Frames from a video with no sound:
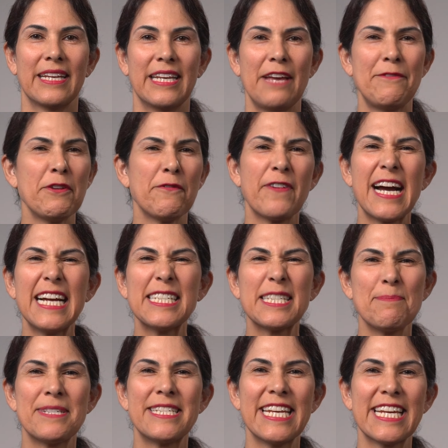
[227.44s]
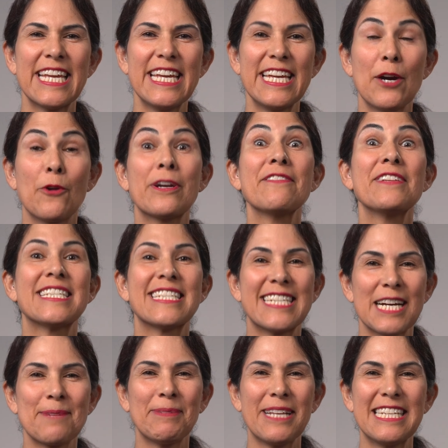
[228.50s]
If you find some sticky or even
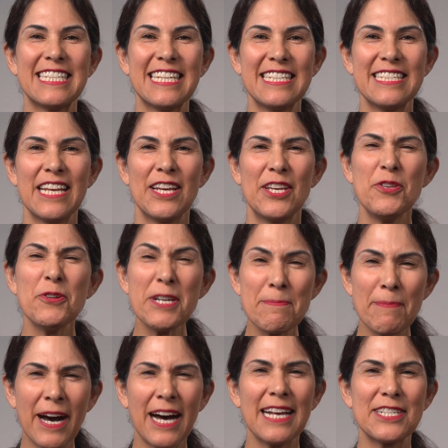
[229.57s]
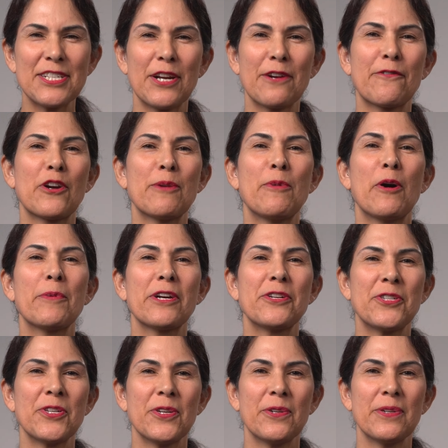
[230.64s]
stuck places, you can pause there for a moment or
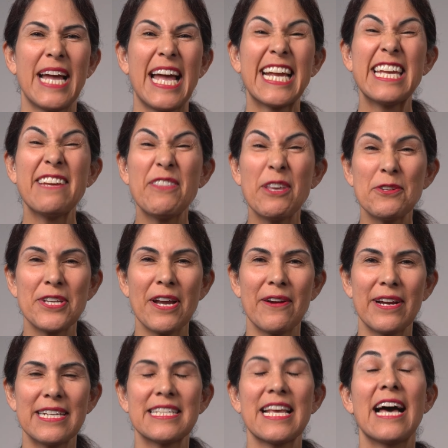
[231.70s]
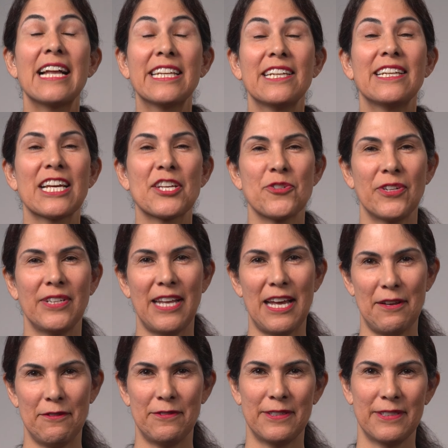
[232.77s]
two and give those areas a little extra
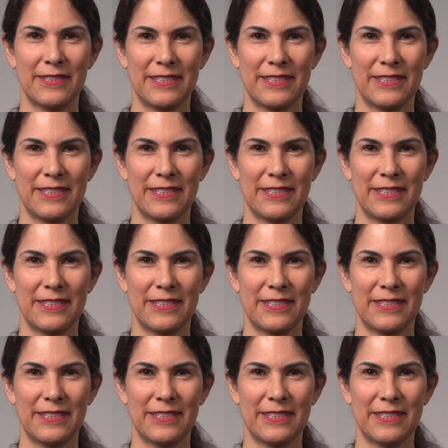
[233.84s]
love.